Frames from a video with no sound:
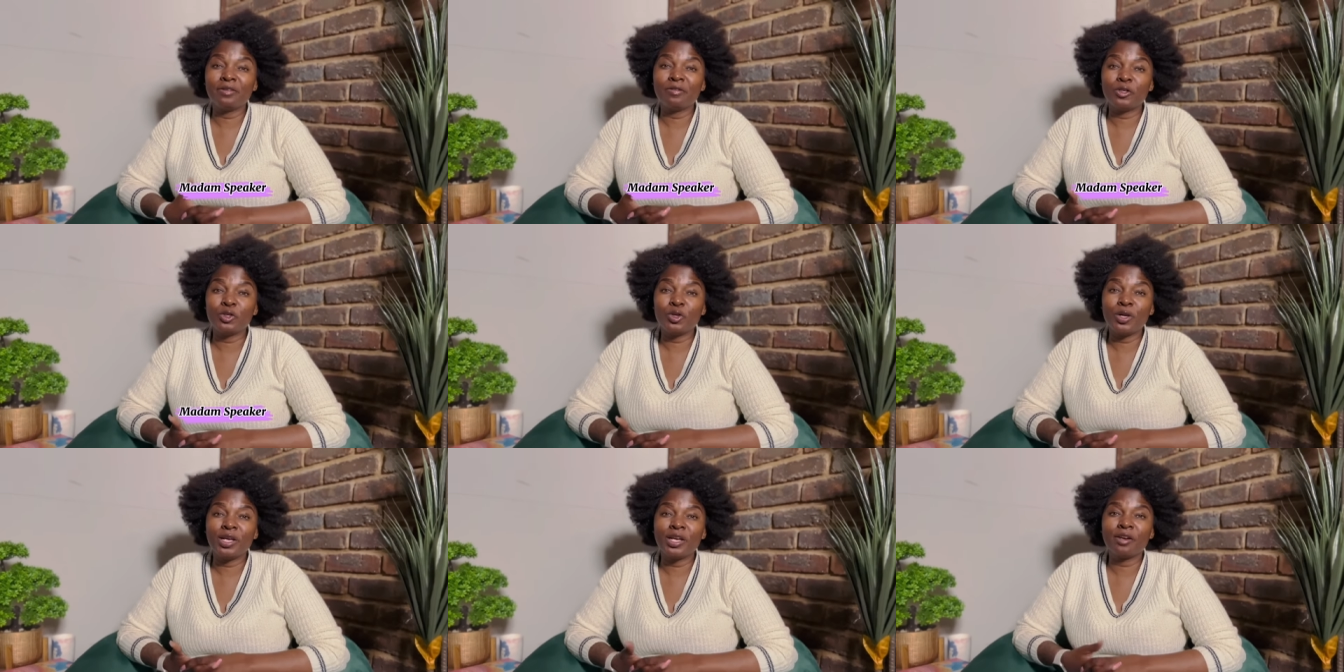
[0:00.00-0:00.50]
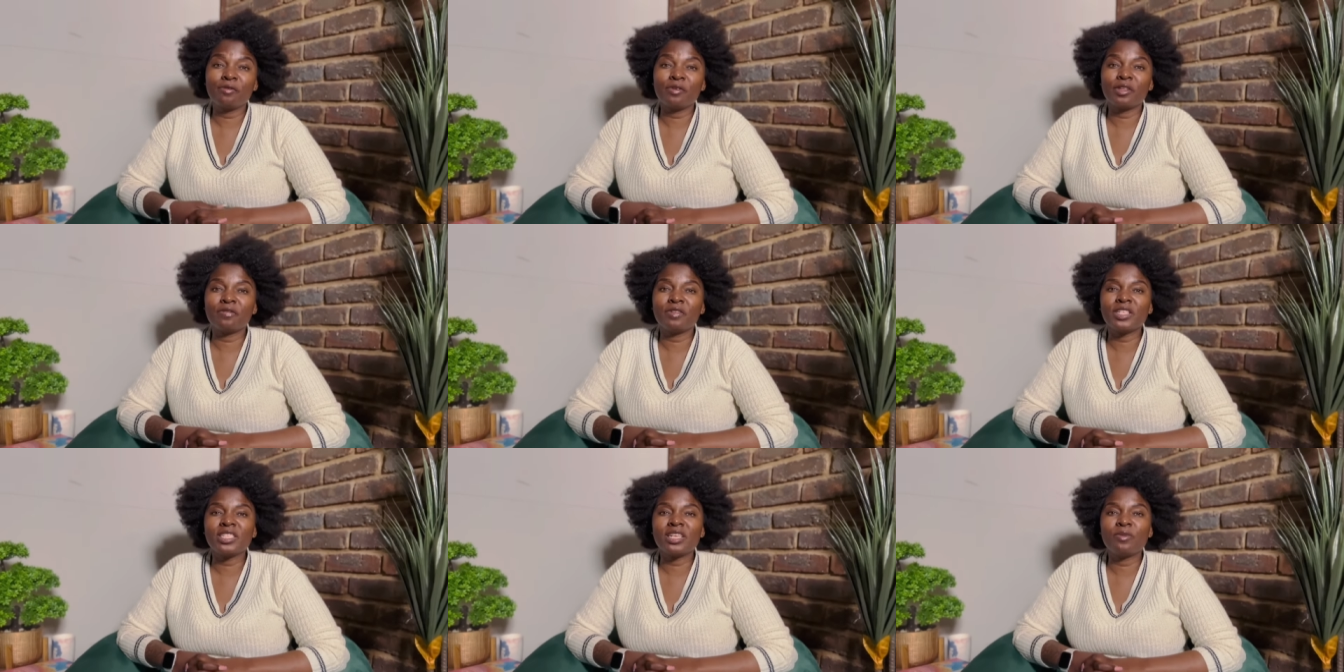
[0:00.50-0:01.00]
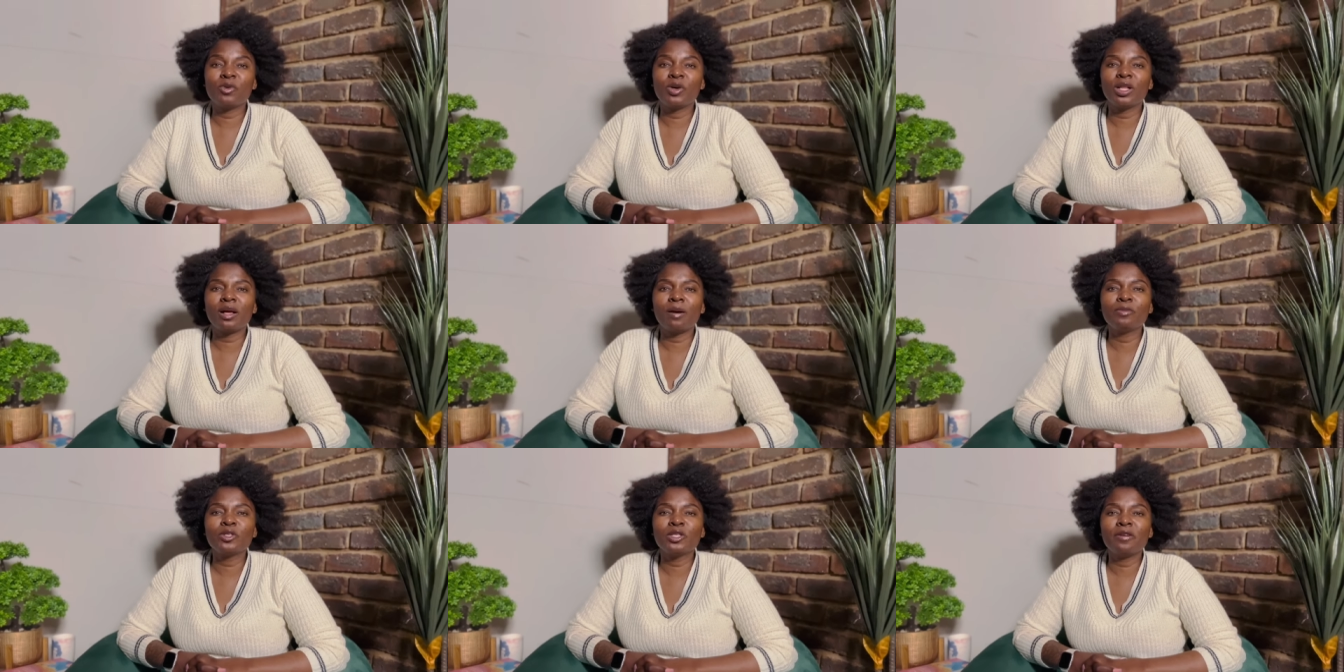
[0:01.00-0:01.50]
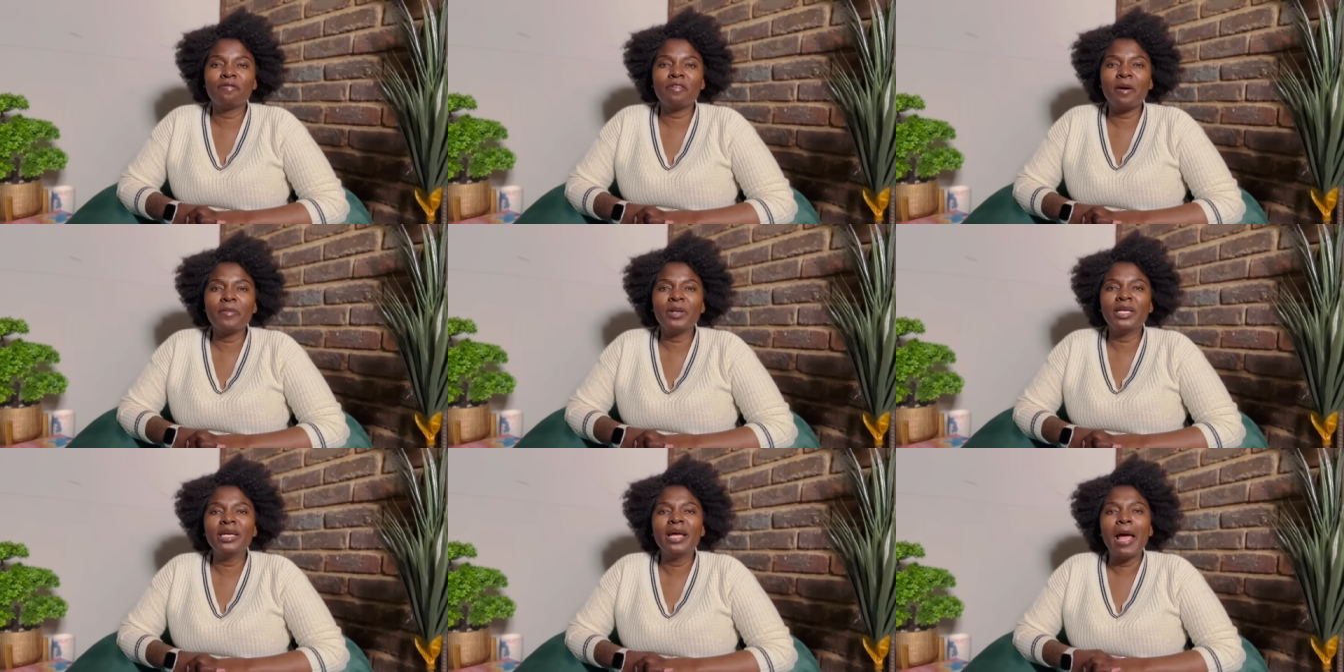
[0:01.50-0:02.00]
If you're joining in for the first time, welcome to the
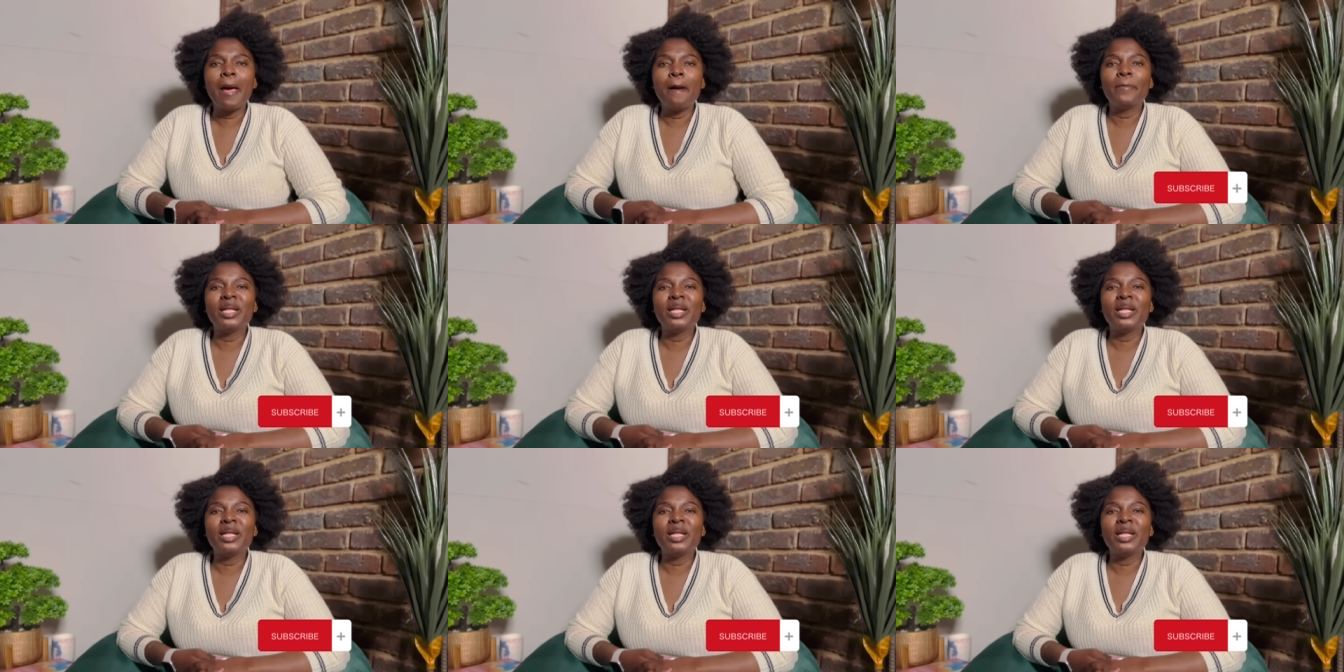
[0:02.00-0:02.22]
family.